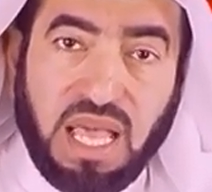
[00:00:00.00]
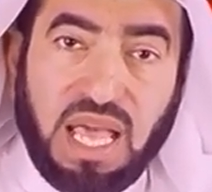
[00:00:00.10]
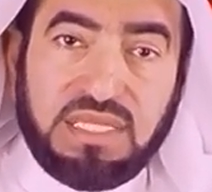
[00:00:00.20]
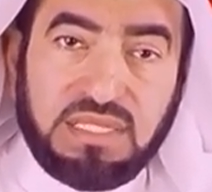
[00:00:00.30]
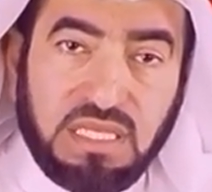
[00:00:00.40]

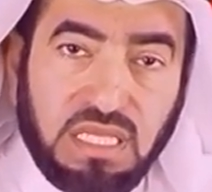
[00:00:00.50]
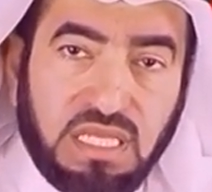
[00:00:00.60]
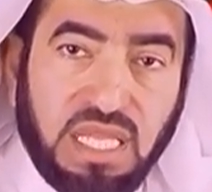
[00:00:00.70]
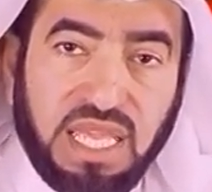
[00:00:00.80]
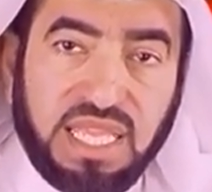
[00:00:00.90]
And
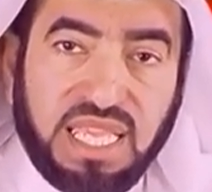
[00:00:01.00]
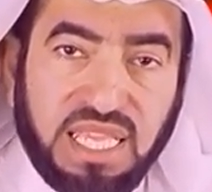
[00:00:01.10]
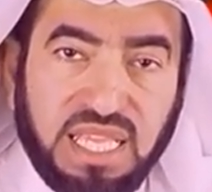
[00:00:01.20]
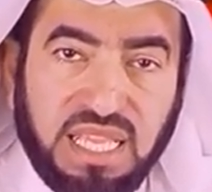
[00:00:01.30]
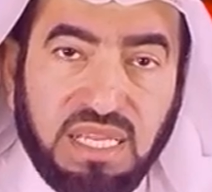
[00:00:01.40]
they
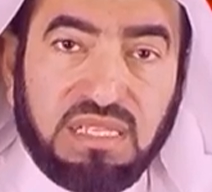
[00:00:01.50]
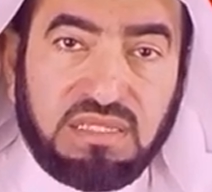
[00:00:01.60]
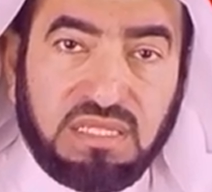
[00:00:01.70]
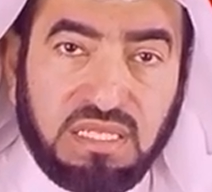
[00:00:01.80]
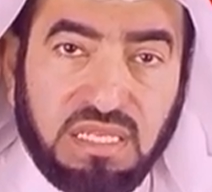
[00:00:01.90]

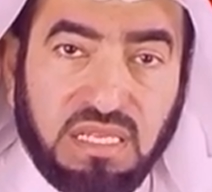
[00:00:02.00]
killed,